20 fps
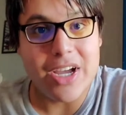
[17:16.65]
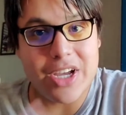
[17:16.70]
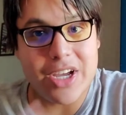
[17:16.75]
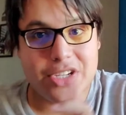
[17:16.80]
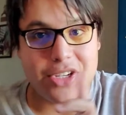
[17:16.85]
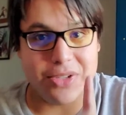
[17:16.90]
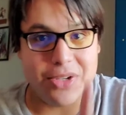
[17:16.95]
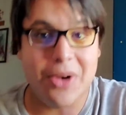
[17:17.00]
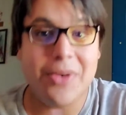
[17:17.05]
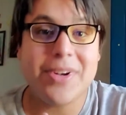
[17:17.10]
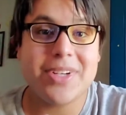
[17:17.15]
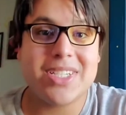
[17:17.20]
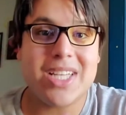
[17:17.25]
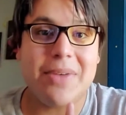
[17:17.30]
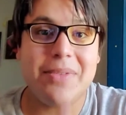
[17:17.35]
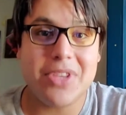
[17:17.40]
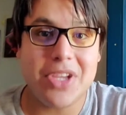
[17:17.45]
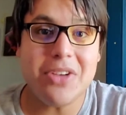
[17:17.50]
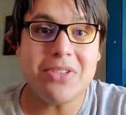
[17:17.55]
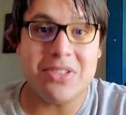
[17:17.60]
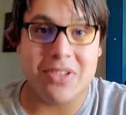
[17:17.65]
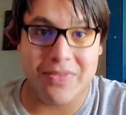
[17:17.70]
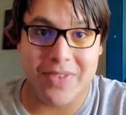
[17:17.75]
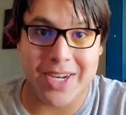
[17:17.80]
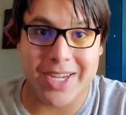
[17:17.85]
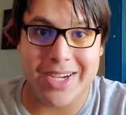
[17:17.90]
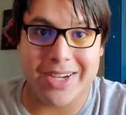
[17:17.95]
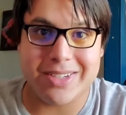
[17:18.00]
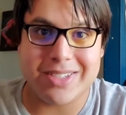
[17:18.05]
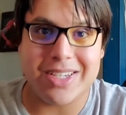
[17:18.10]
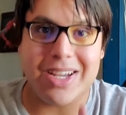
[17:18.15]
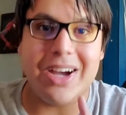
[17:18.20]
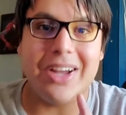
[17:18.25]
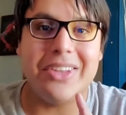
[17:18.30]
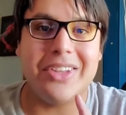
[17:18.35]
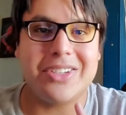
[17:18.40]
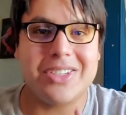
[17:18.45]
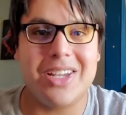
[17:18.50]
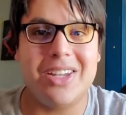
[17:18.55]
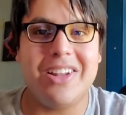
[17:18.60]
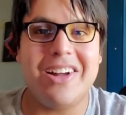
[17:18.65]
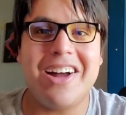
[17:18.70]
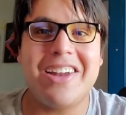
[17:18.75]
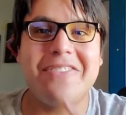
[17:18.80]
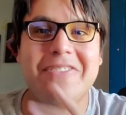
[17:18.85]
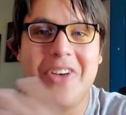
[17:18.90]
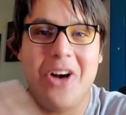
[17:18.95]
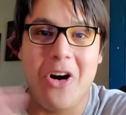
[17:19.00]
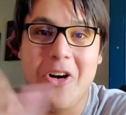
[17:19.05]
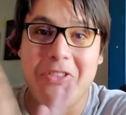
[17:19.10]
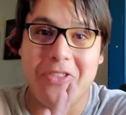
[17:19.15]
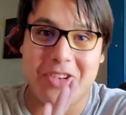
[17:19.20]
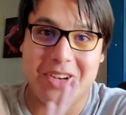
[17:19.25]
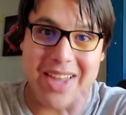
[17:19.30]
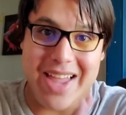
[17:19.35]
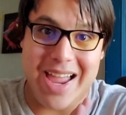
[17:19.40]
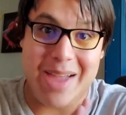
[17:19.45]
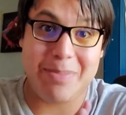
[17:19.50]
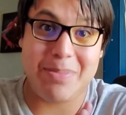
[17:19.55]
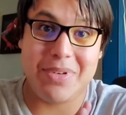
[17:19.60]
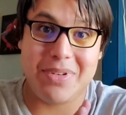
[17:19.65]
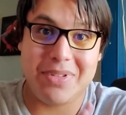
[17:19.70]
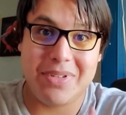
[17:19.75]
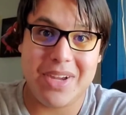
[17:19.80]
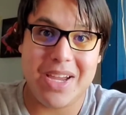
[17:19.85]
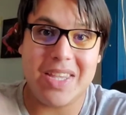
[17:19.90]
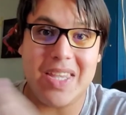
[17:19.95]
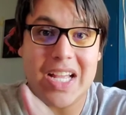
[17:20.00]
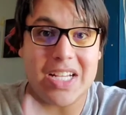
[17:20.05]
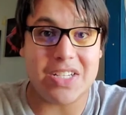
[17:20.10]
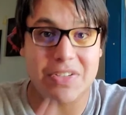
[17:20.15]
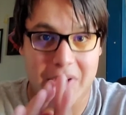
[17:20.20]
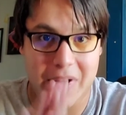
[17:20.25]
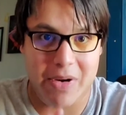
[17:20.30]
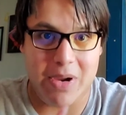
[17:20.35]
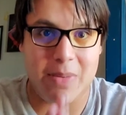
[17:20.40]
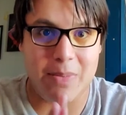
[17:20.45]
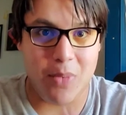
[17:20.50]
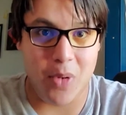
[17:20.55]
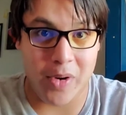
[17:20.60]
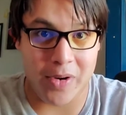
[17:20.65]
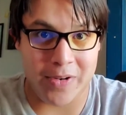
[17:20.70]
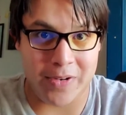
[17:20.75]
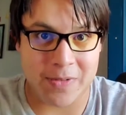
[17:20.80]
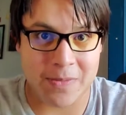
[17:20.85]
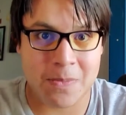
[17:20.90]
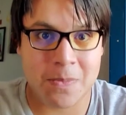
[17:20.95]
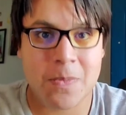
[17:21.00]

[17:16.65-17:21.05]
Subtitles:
You'll notice that with YouTube videos, there's a lot of overlap, and that's very important.